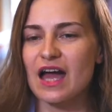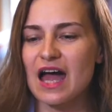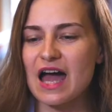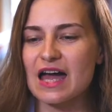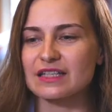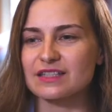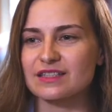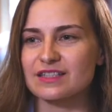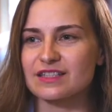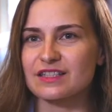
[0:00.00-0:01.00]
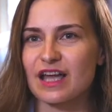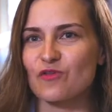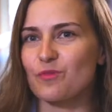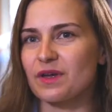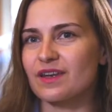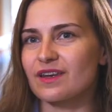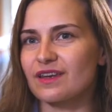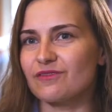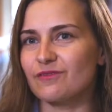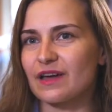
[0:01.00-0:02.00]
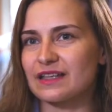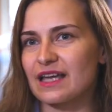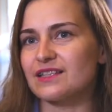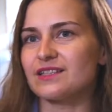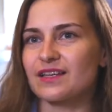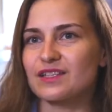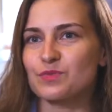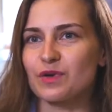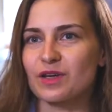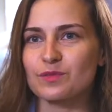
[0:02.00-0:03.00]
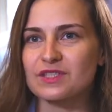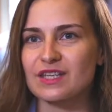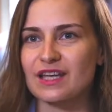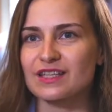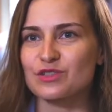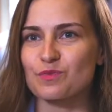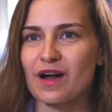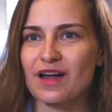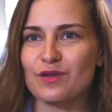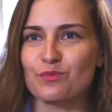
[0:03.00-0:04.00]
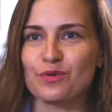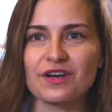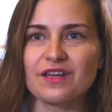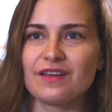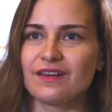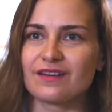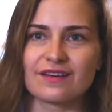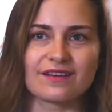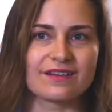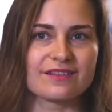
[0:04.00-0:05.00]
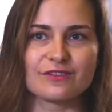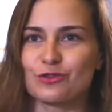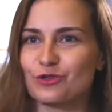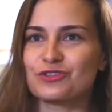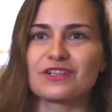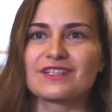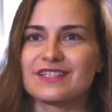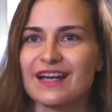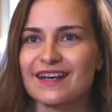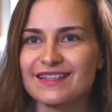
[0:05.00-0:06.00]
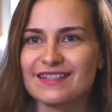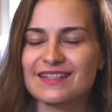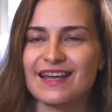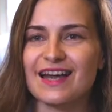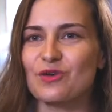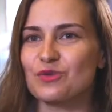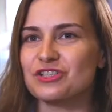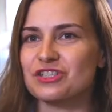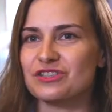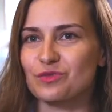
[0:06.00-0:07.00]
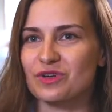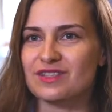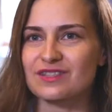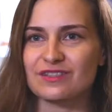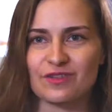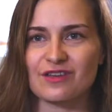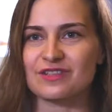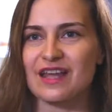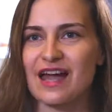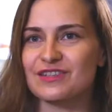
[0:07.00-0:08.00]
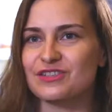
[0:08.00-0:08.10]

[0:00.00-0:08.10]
And I've been attending ISPIM since my pre-doctoral studies, which was 2009.